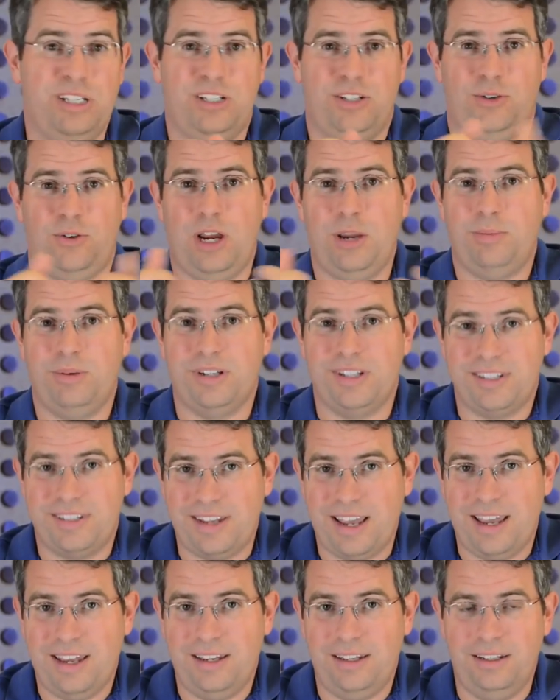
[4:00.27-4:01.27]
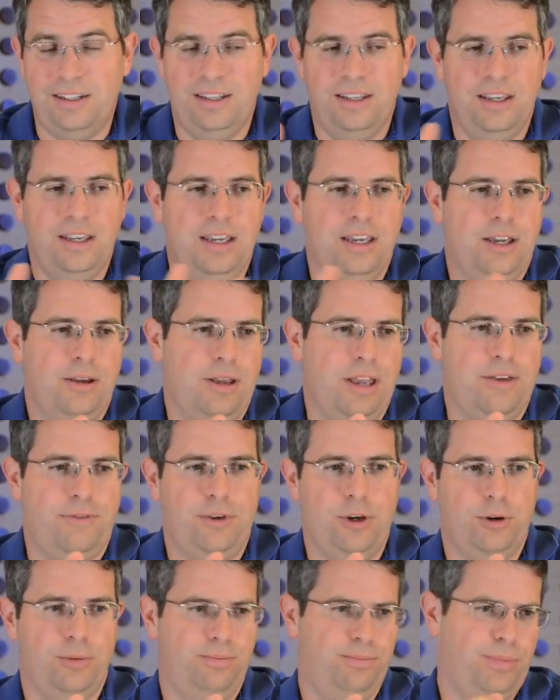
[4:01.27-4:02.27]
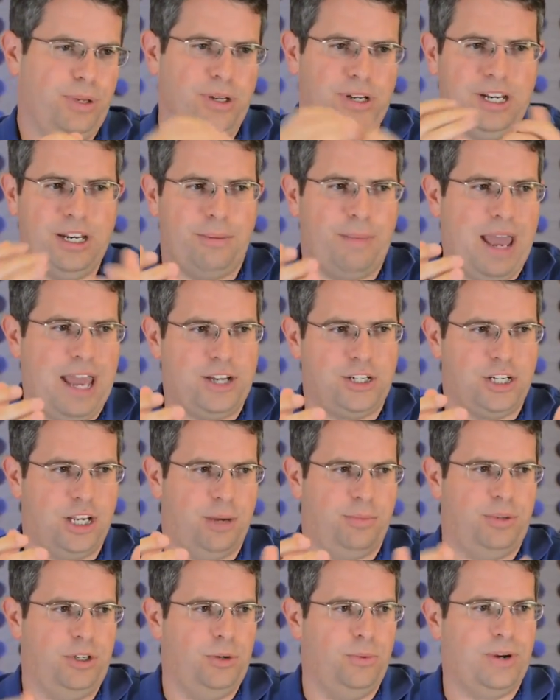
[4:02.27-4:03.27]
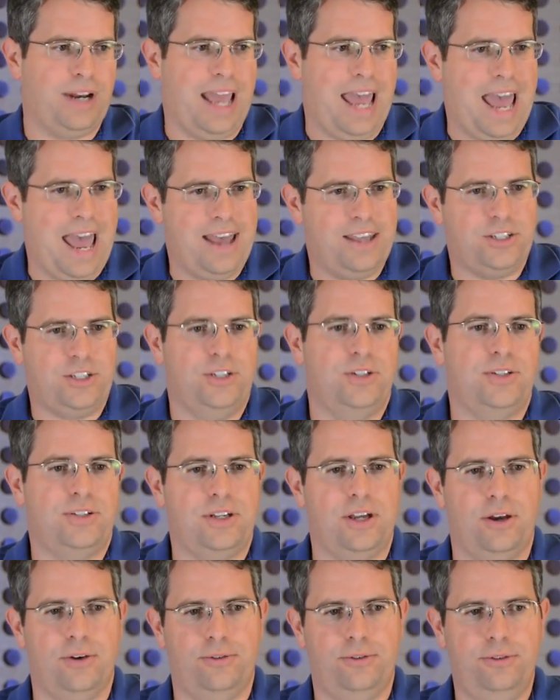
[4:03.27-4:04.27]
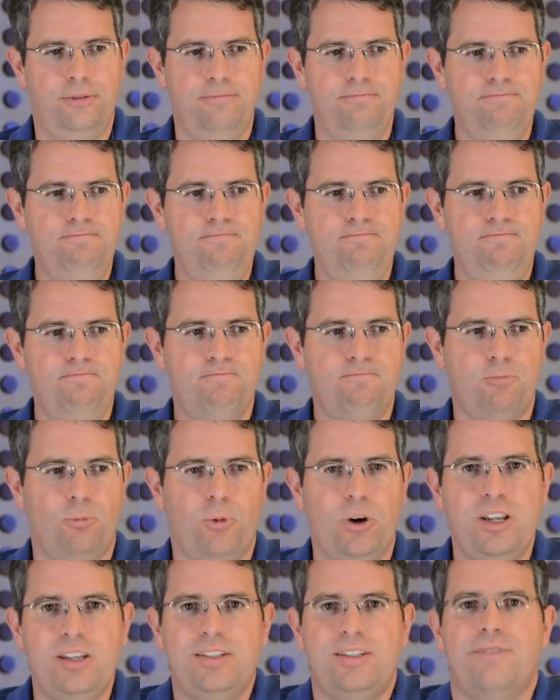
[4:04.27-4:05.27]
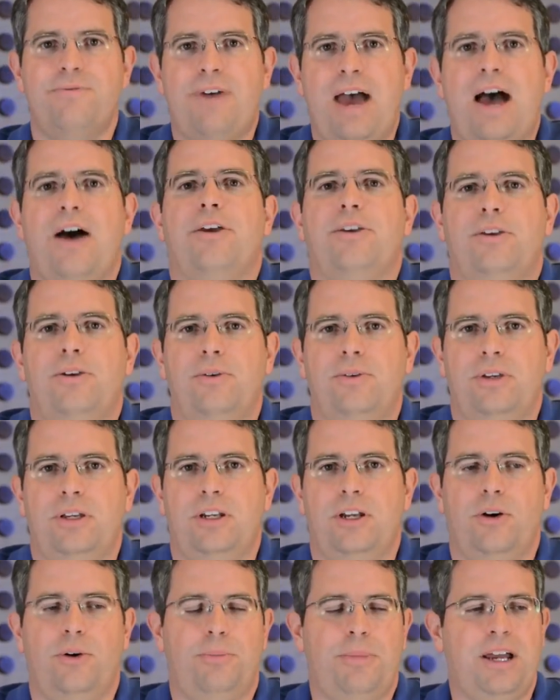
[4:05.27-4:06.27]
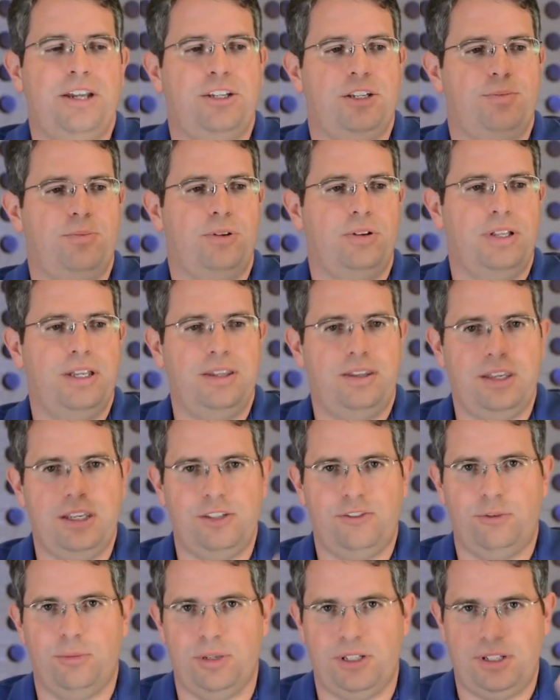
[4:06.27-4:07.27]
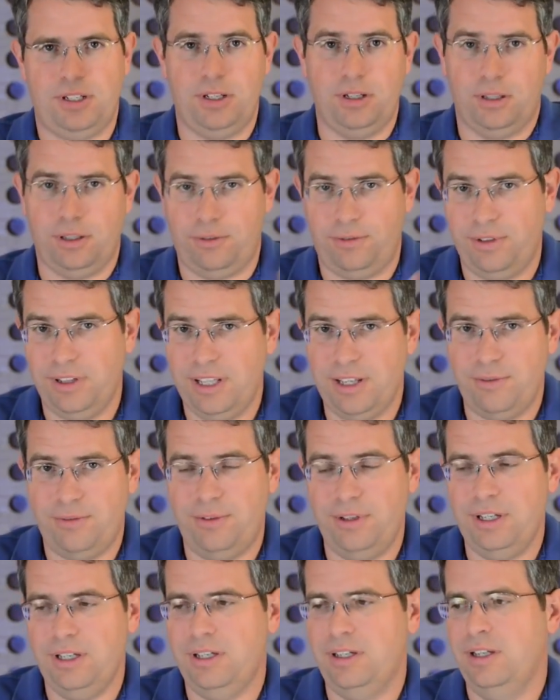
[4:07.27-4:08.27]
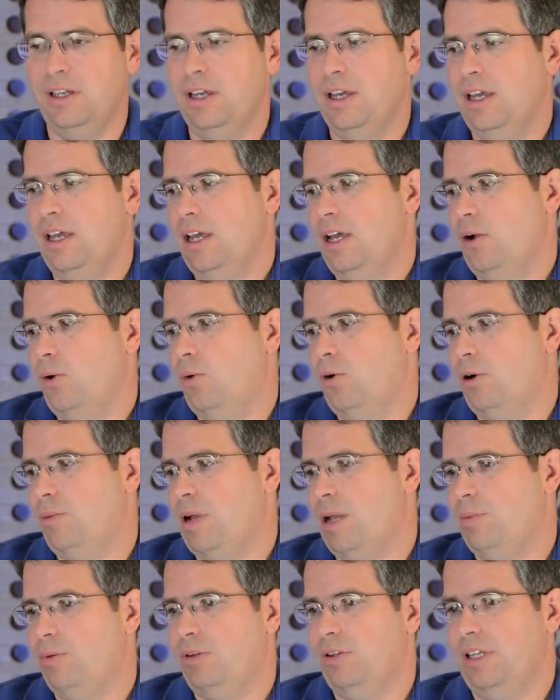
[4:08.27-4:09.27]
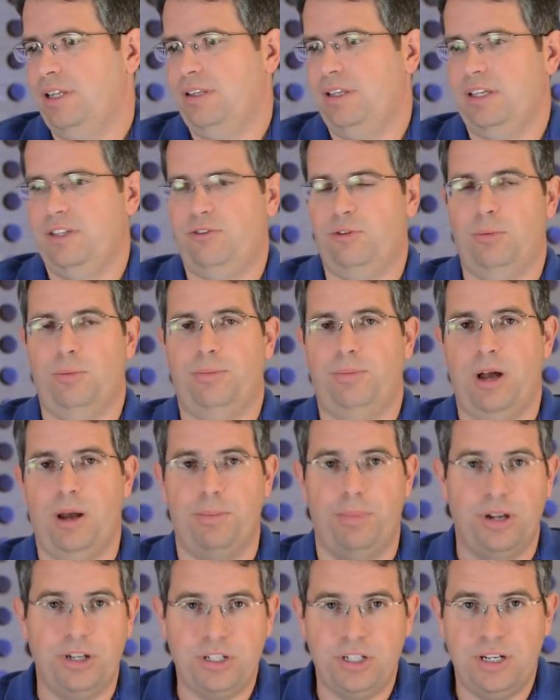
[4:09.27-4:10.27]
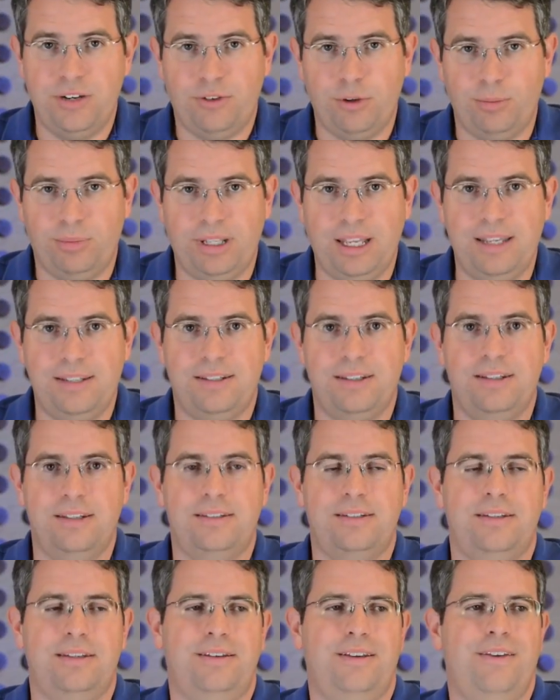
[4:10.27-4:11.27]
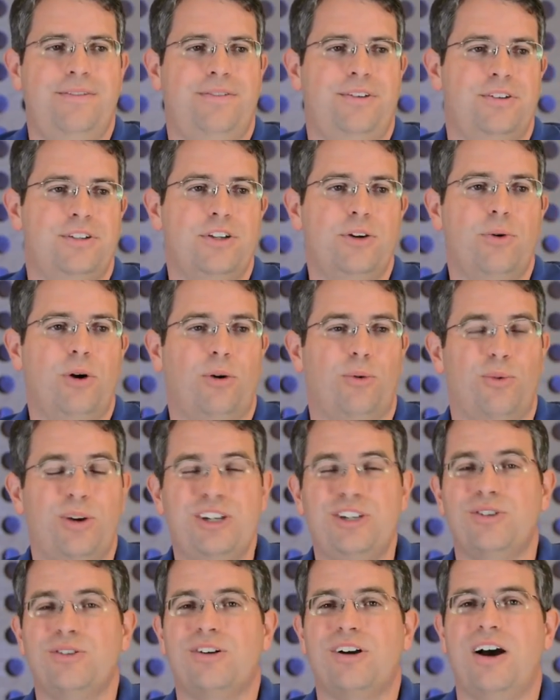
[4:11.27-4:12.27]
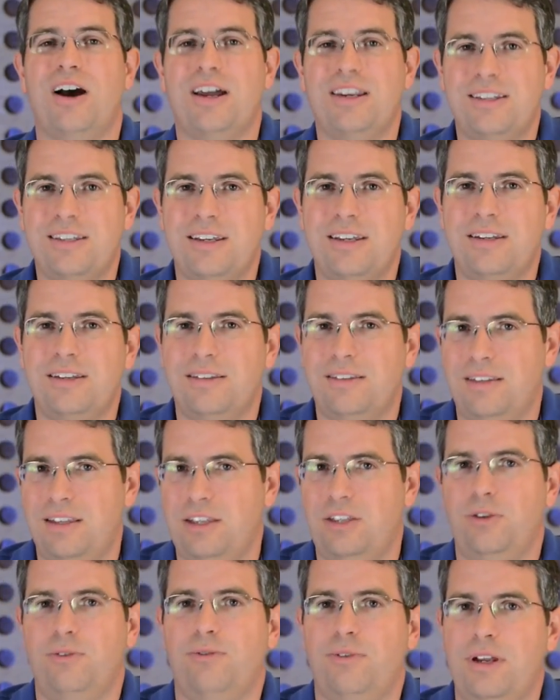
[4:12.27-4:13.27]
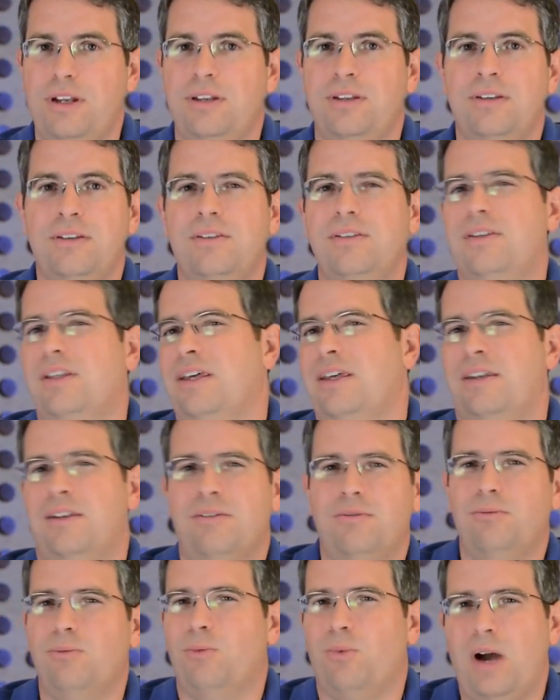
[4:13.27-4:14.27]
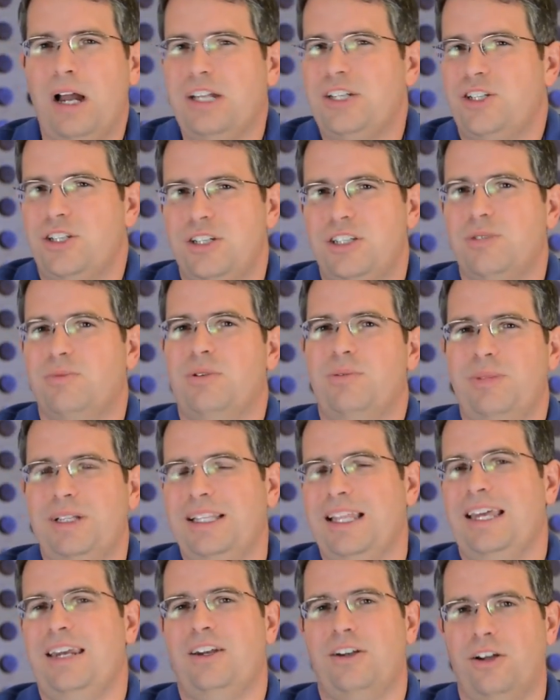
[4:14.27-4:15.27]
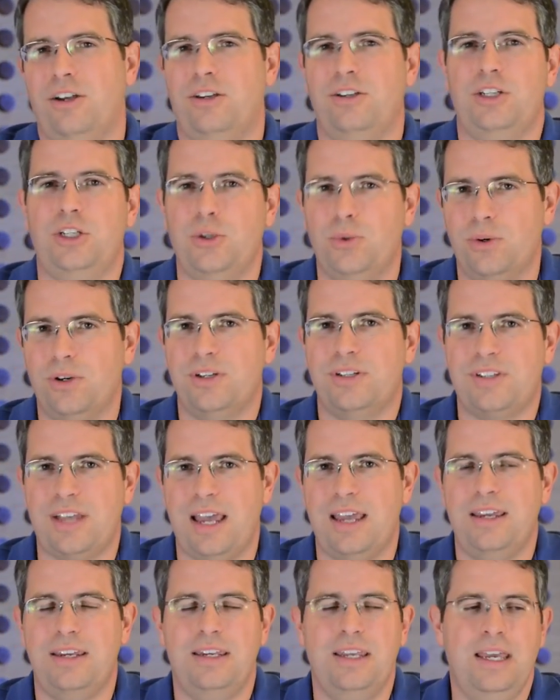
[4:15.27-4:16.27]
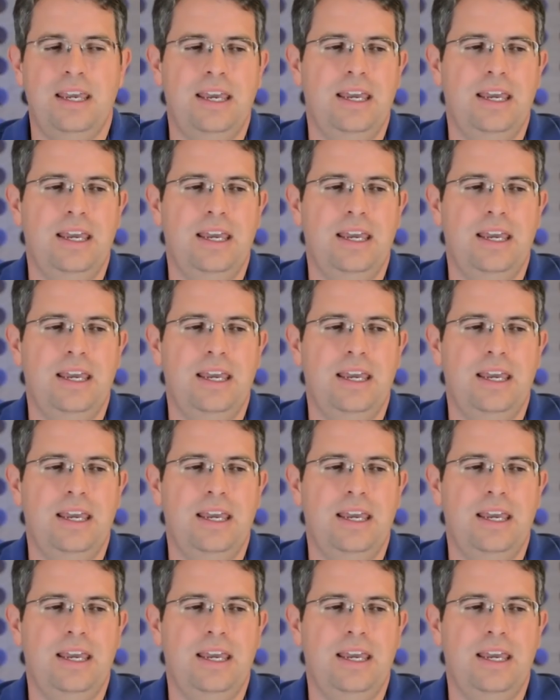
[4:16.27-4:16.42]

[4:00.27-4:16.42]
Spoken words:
scraping a site. If you're building a mashup, you want to ask yourself, what is the value? Am I just pulling things from a single affiliate feed? Or am I pulling things from a bunch of different places? If there's no original content that you've written, then why should someone be landing on your site?